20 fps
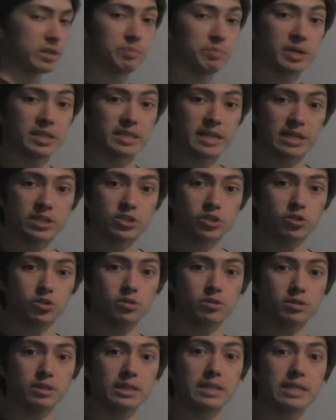
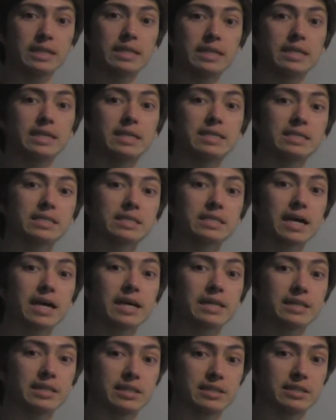potential
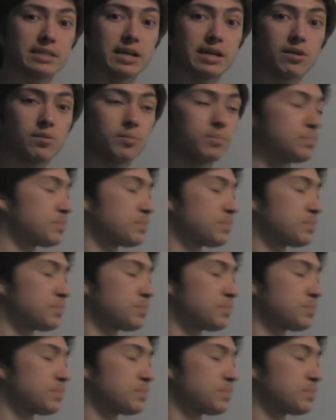inside the cell.